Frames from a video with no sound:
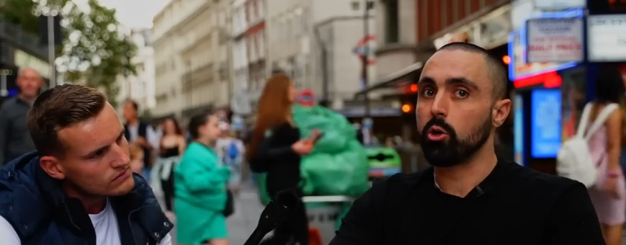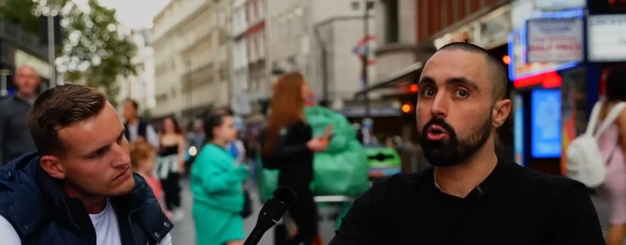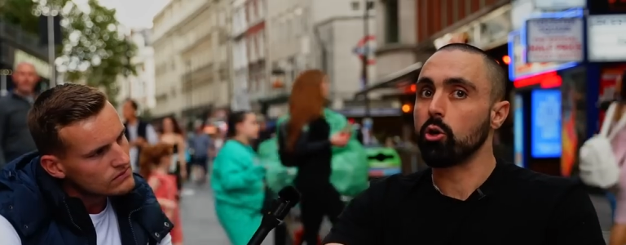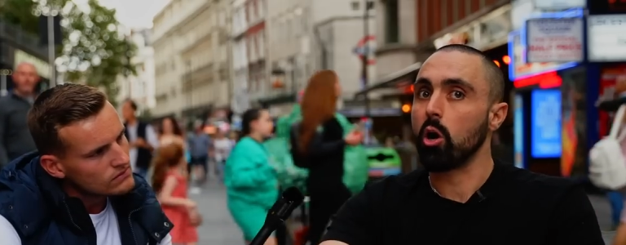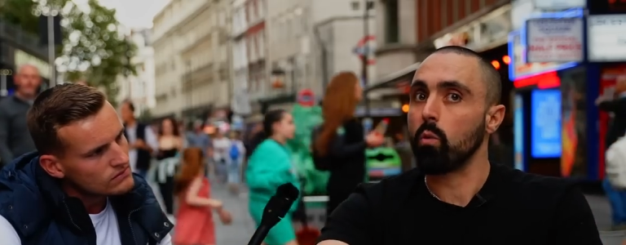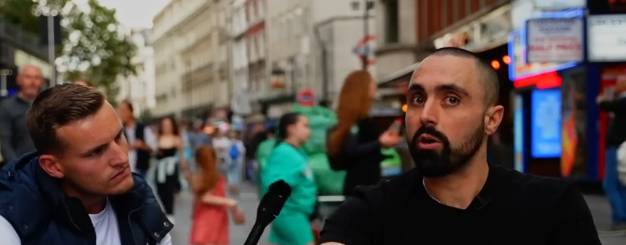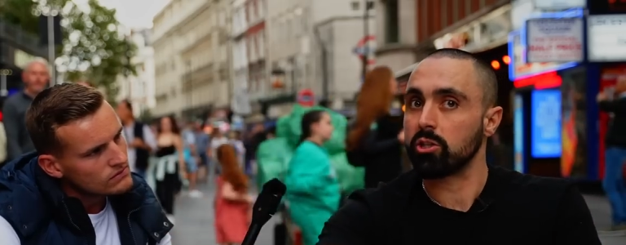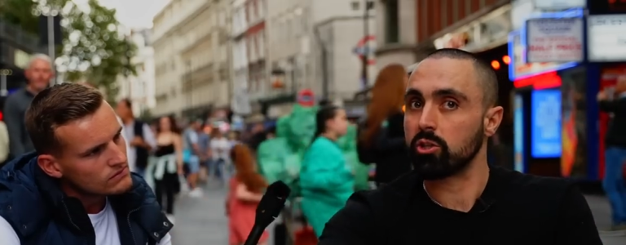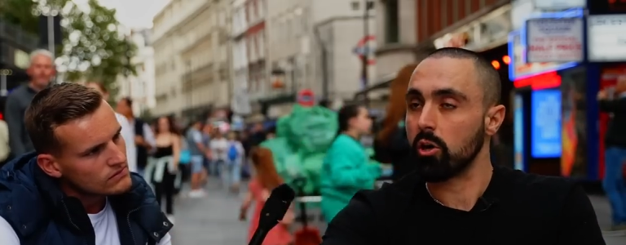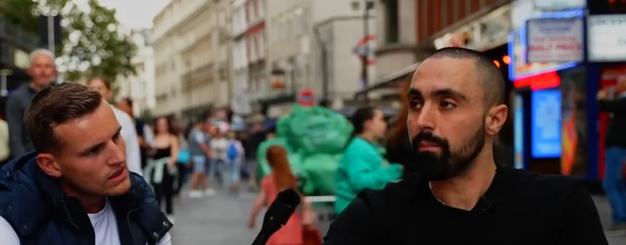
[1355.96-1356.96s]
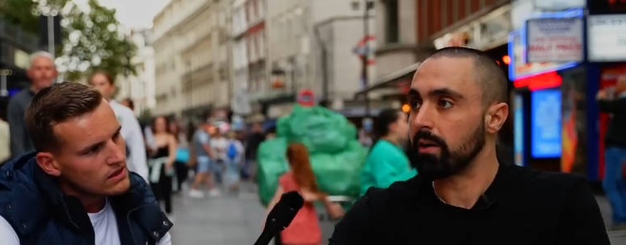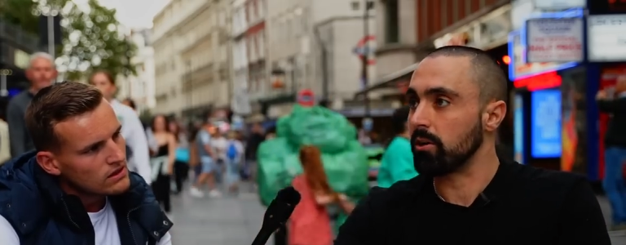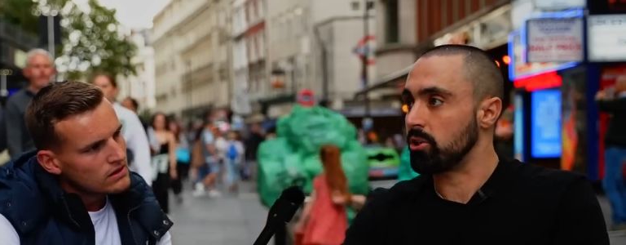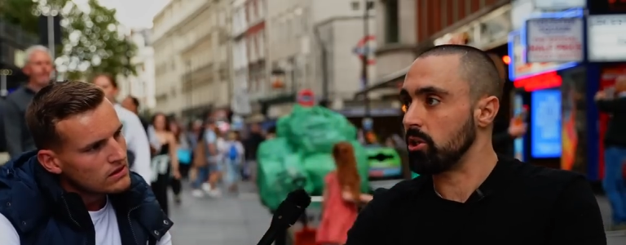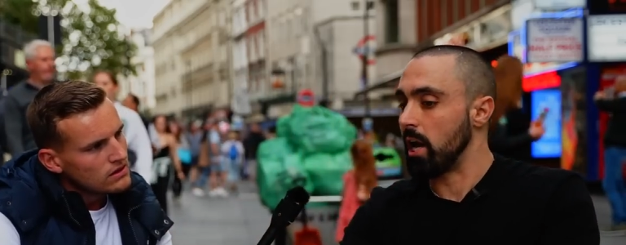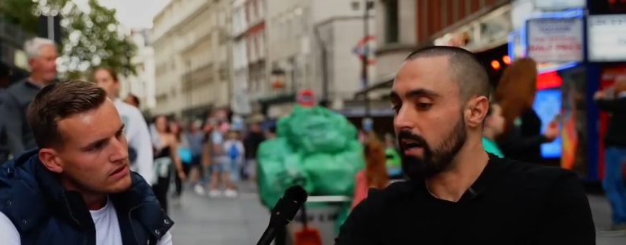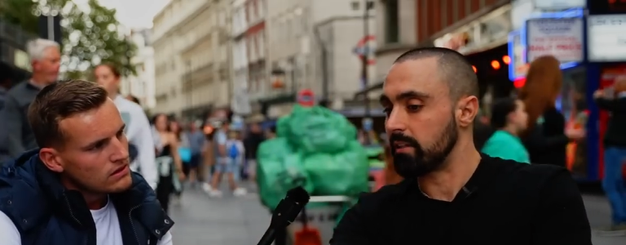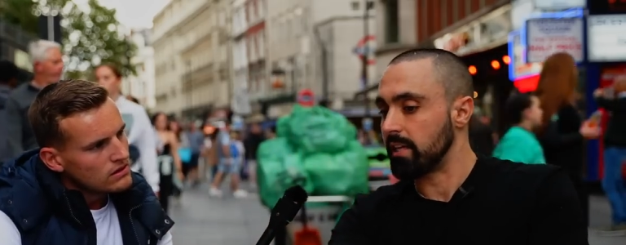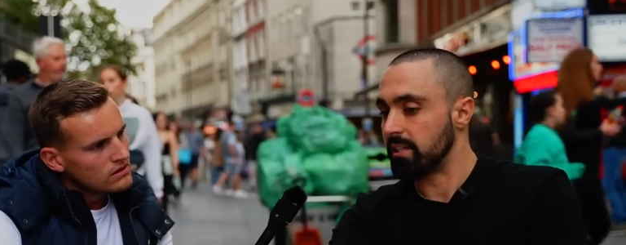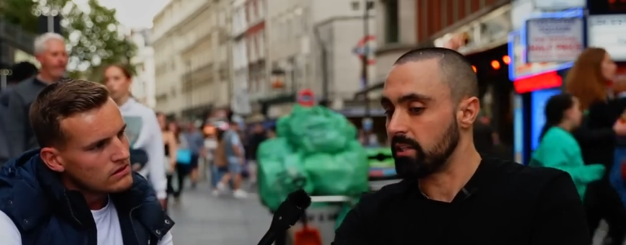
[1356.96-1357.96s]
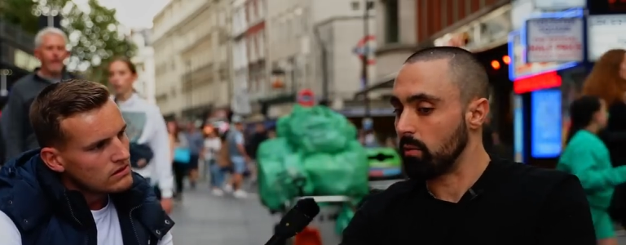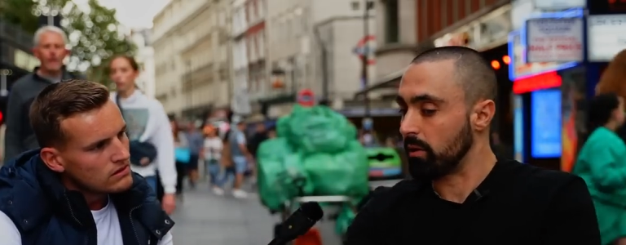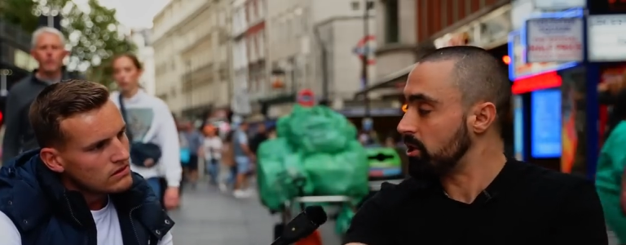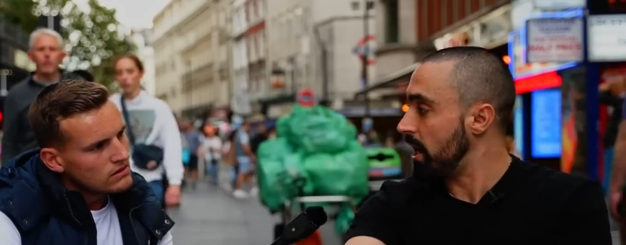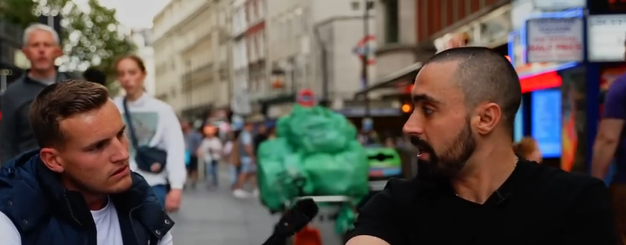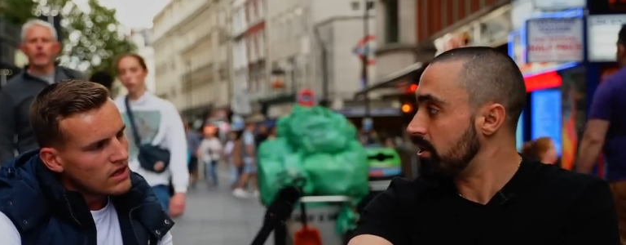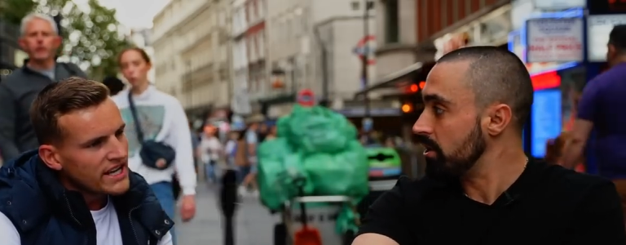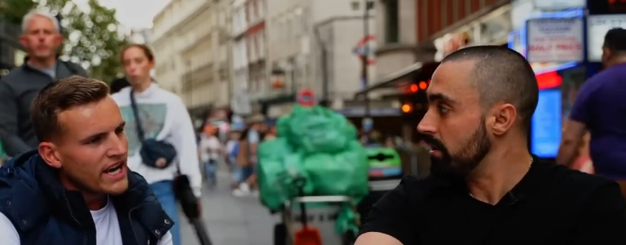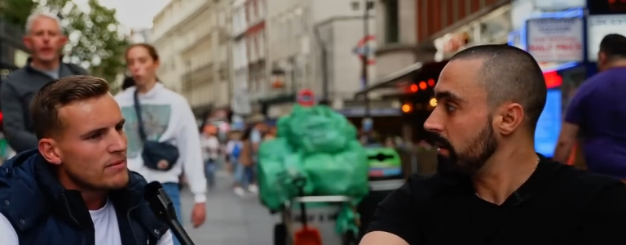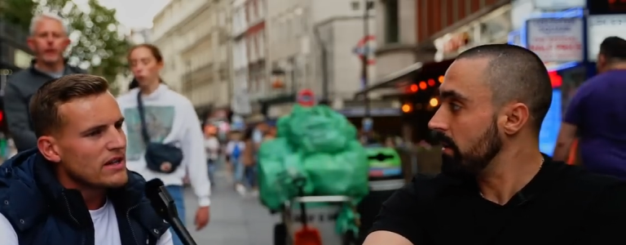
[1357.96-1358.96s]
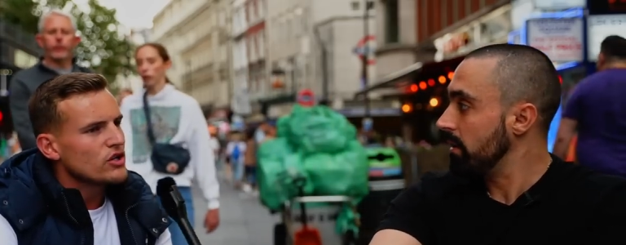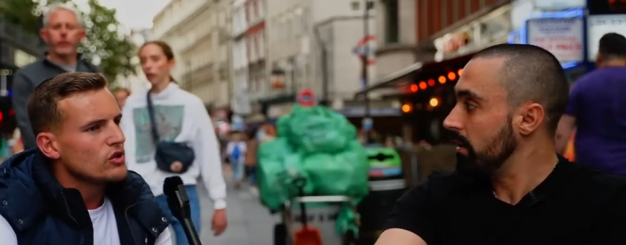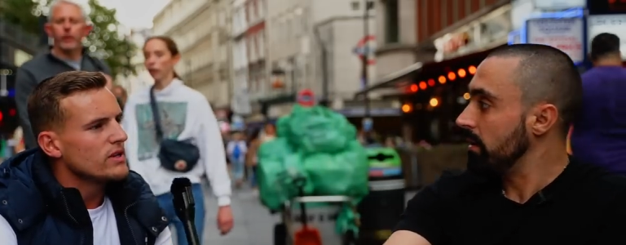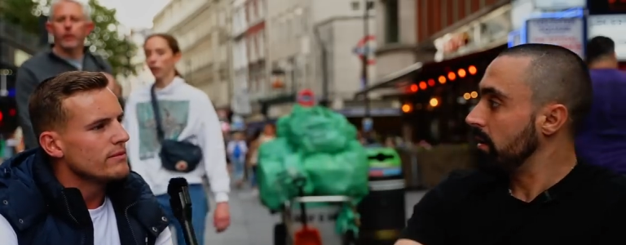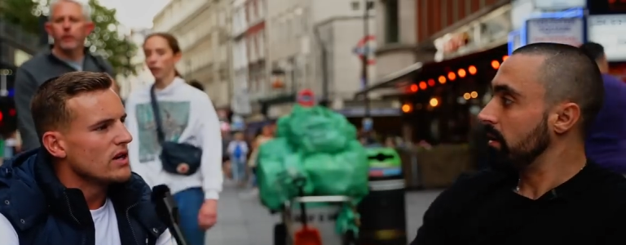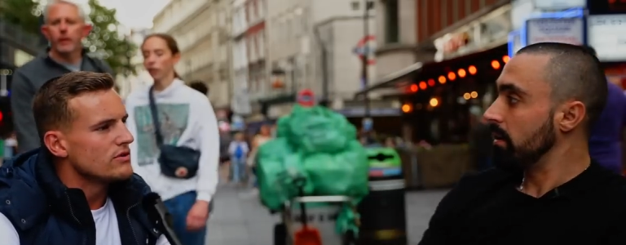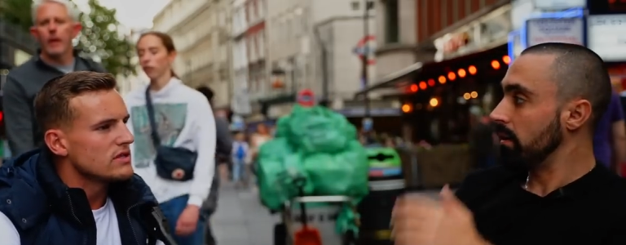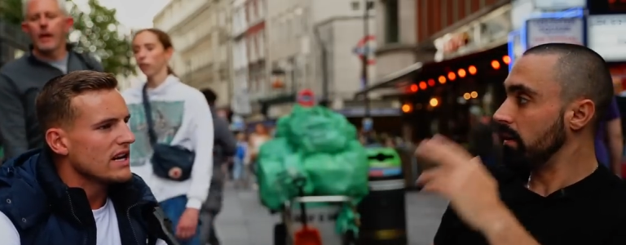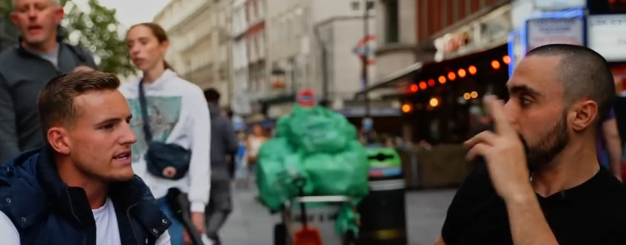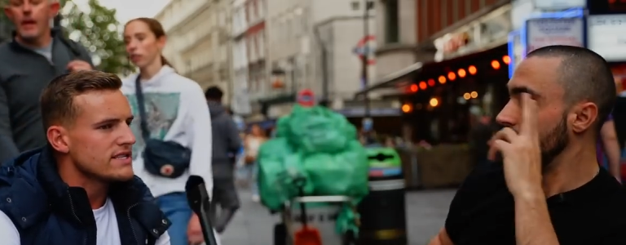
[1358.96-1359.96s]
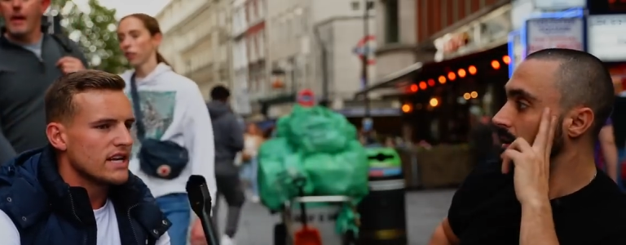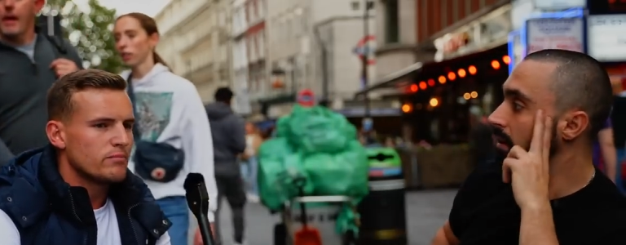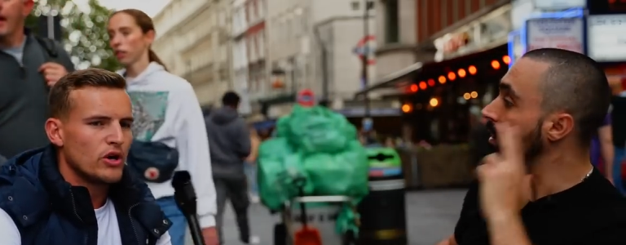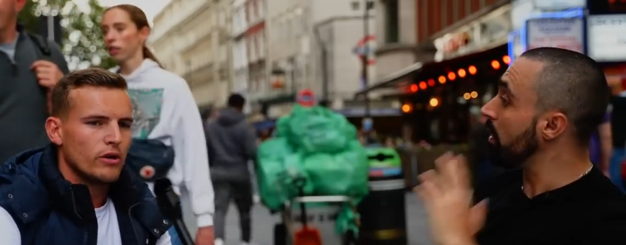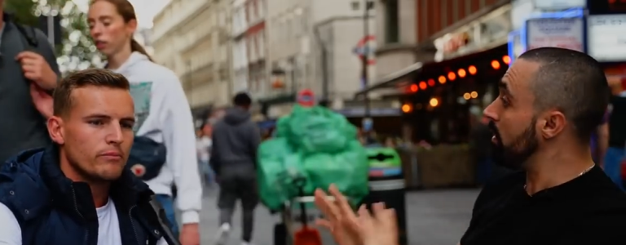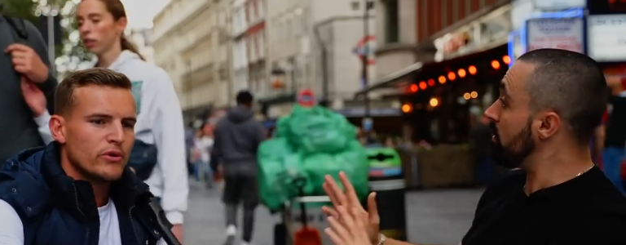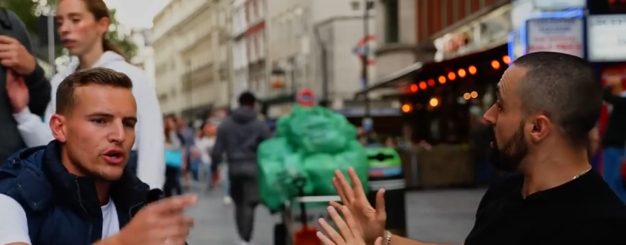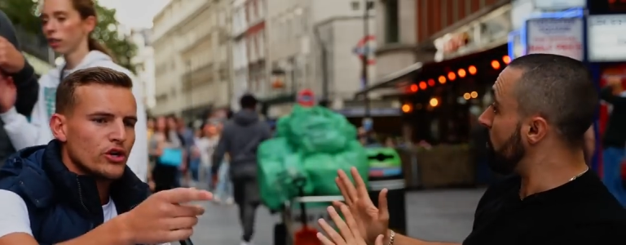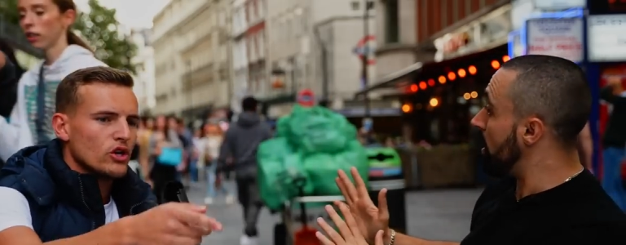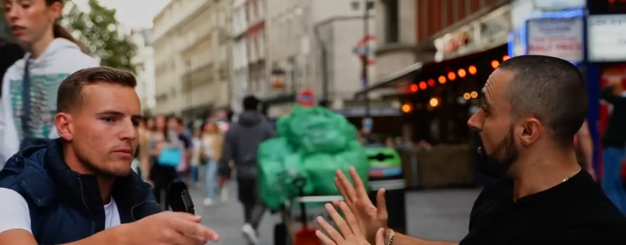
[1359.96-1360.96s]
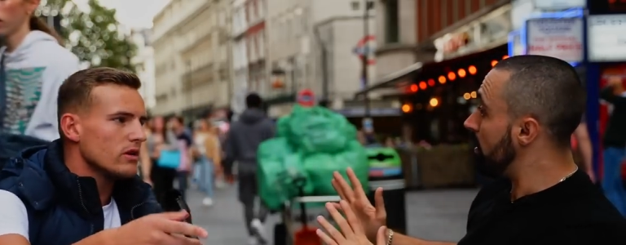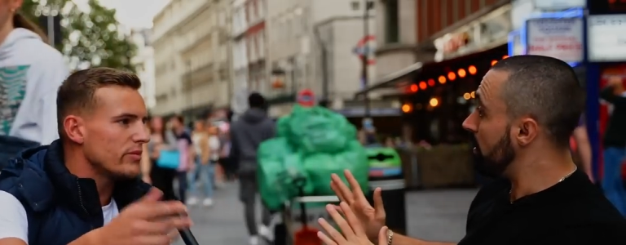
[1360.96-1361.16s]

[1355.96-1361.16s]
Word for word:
Speaker 1: you don't want to stop because you like the taste and don't want to change.
Speaker 2: I care about the human the most. Like I said, put, a, put a human,